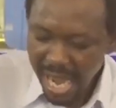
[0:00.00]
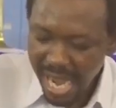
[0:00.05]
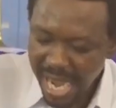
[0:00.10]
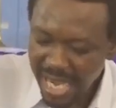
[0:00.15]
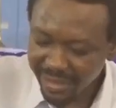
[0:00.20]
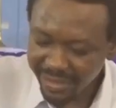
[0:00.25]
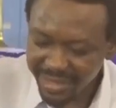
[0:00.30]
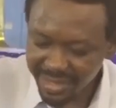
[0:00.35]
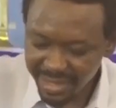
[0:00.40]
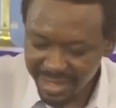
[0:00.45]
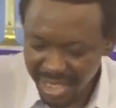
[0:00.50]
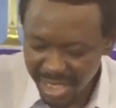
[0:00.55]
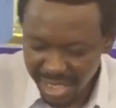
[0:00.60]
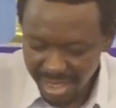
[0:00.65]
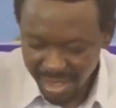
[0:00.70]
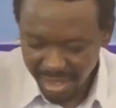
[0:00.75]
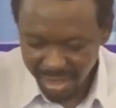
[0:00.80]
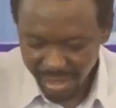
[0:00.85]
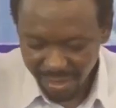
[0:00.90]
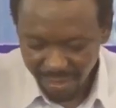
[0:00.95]
Ask
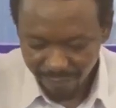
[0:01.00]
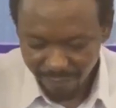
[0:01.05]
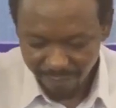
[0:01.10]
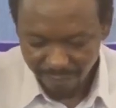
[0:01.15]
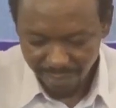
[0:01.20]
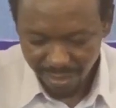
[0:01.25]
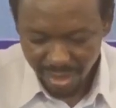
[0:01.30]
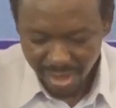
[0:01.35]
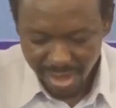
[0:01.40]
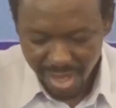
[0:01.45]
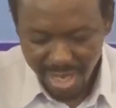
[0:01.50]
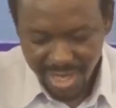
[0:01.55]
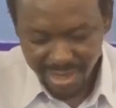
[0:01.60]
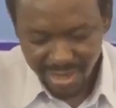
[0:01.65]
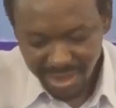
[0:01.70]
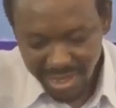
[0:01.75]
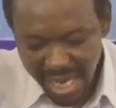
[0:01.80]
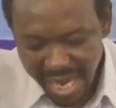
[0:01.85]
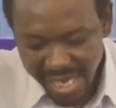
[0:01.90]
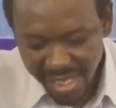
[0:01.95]
thee a
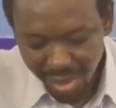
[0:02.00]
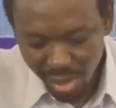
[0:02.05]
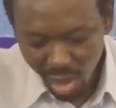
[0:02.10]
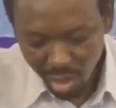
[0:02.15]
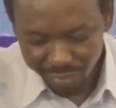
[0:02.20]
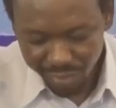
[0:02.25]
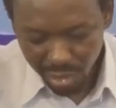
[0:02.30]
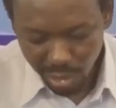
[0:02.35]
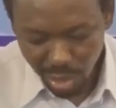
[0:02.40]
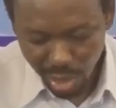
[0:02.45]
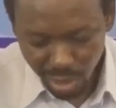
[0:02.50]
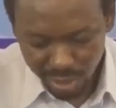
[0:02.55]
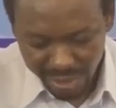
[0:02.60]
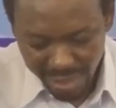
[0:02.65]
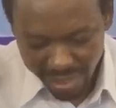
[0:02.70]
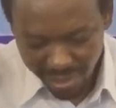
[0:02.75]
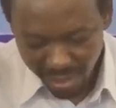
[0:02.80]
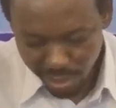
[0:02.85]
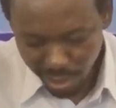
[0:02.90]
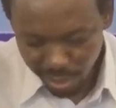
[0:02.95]
sign of the Lord
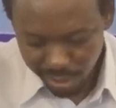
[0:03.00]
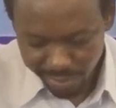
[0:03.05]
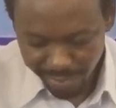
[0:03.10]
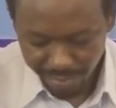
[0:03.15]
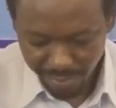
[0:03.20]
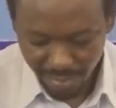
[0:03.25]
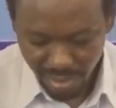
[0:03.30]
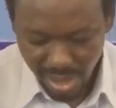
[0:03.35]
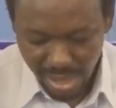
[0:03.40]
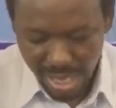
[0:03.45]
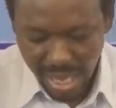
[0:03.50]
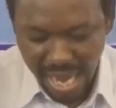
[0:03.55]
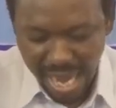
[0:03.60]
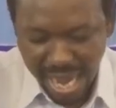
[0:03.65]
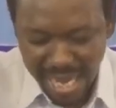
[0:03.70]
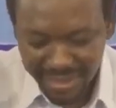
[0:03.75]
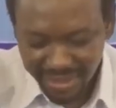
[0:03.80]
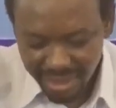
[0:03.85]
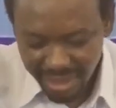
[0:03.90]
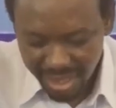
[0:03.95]
thy God.
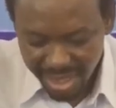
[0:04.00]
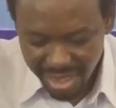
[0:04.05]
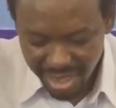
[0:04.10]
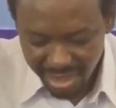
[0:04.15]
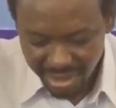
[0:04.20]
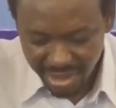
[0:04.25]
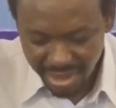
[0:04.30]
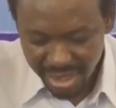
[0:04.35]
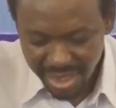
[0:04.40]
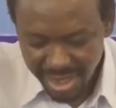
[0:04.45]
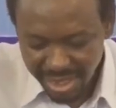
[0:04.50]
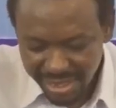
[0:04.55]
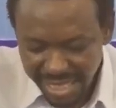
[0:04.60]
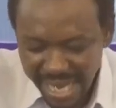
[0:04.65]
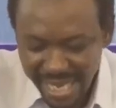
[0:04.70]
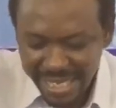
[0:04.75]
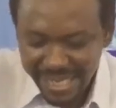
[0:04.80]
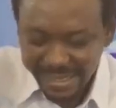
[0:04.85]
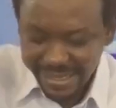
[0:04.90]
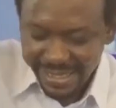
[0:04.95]
Ask it
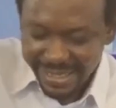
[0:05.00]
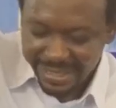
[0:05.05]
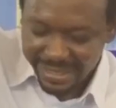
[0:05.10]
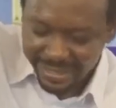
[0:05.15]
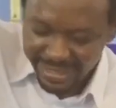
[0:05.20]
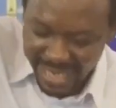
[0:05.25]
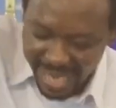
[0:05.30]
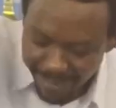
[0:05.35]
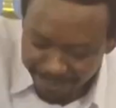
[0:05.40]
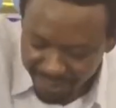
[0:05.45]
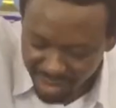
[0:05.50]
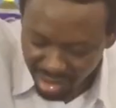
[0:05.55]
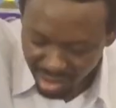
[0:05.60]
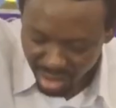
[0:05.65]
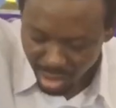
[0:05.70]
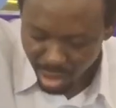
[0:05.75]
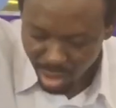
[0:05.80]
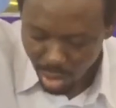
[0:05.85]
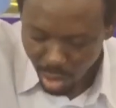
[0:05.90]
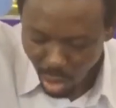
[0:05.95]
either in the
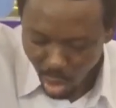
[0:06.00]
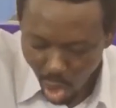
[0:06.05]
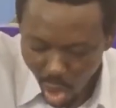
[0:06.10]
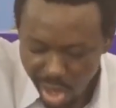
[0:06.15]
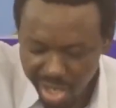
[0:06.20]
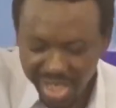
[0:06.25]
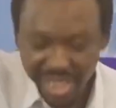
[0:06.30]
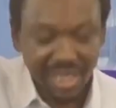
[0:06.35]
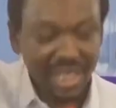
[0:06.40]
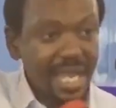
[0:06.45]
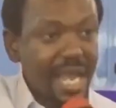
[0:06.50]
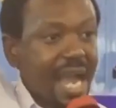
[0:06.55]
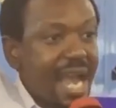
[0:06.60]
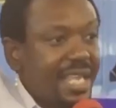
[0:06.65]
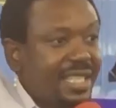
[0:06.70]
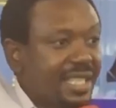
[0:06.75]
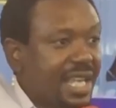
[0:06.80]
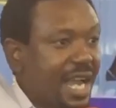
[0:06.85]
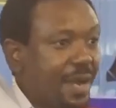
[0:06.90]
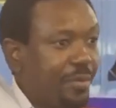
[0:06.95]
depth or in the
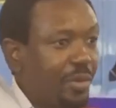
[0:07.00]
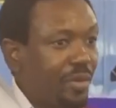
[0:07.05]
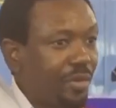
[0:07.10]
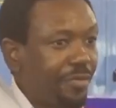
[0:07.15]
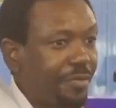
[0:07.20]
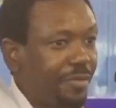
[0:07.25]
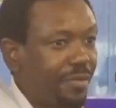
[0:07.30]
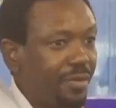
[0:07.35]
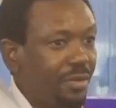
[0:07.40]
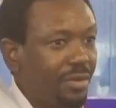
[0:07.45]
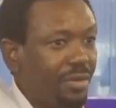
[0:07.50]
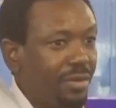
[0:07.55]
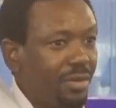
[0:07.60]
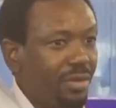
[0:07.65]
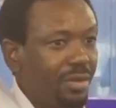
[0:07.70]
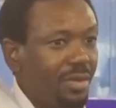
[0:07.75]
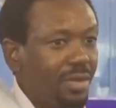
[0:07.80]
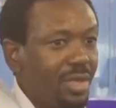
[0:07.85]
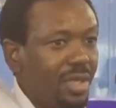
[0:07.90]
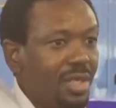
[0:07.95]
height above.
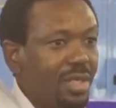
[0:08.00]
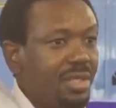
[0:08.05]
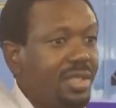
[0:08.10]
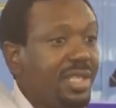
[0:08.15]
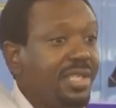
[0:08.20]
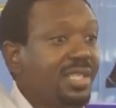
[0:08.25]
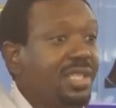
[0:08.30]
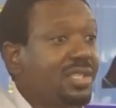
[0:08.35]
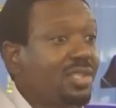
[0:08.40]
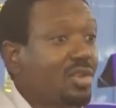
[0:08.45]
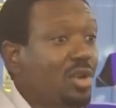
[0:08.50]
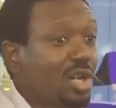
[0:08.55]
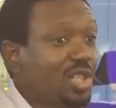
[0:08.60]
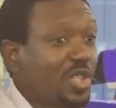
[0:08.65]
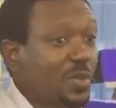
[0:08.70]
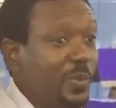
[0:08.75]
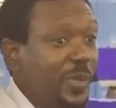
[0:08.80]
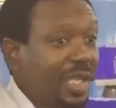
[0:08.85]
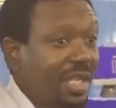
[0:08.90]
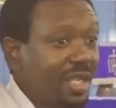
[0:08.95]
This is
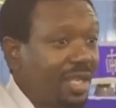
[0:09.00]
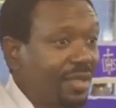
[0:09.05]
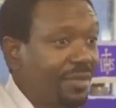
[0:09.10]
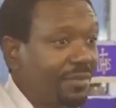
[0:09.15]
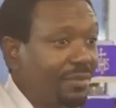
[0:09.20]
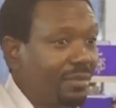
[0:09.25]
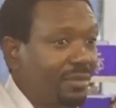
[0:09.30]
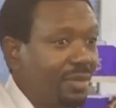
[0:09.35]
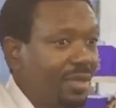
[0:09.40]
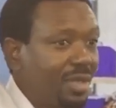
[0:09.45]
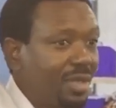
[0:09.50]
God speaking.